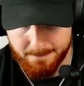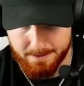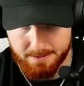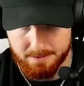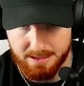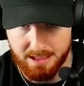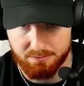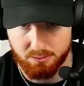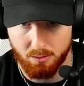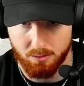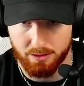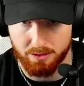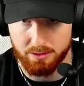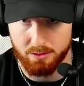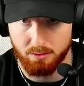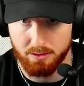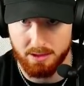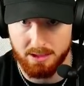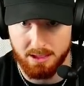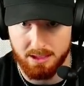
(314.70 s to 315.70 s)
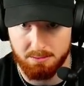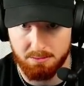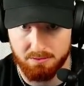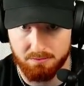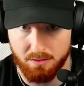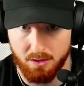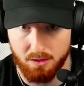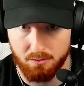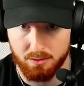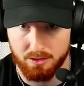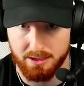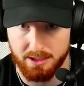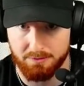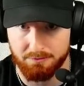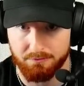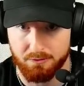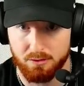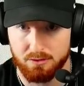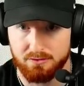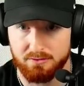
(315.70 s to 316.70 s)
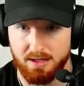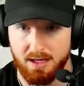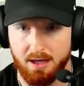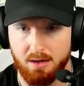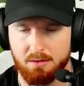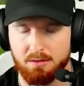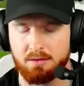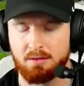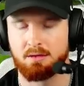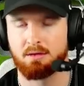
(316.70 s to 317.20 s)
That's what we're going to do. We're going to get him involved. We're going to get a first down.